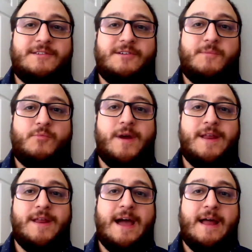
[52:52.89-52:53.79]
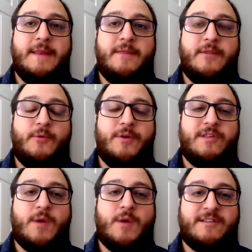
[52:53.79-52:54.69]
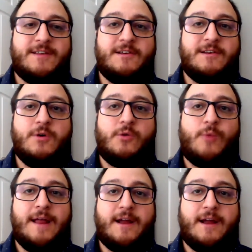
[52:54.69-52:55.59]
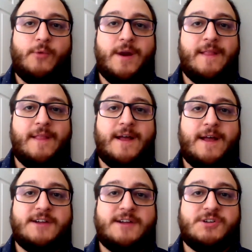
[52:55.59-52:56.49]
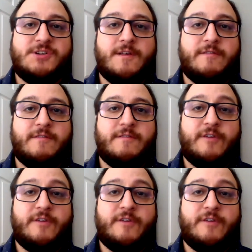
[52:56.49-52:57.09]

Yeah, and the reason why I'm hesitant to do a write like a written lecture is because for humanities,